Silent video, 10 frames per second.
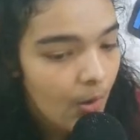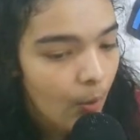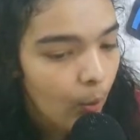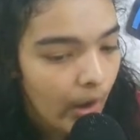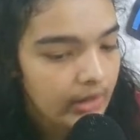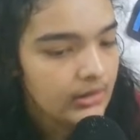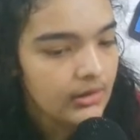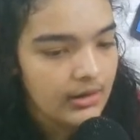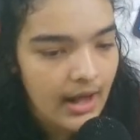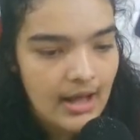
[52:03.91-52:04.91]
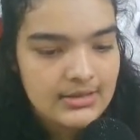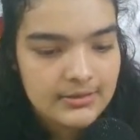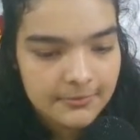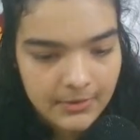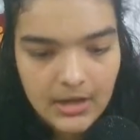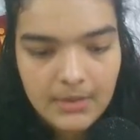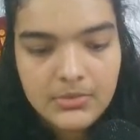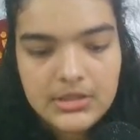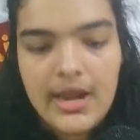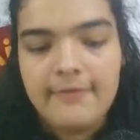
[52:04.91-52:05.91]
One last frame
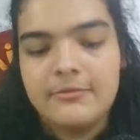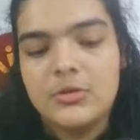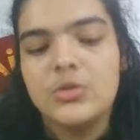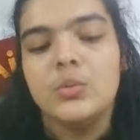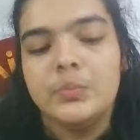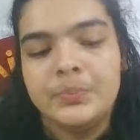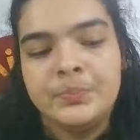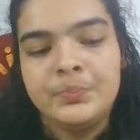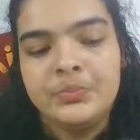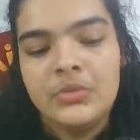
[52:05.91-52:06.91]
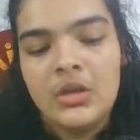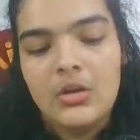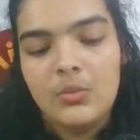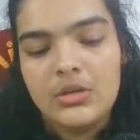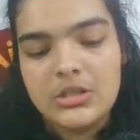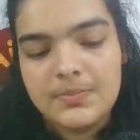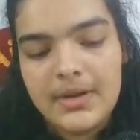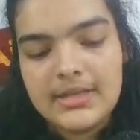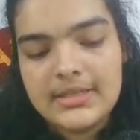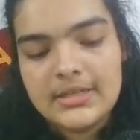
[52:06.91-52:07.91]
left to do. We'll just
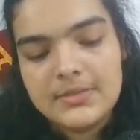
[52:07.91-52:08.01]
place it.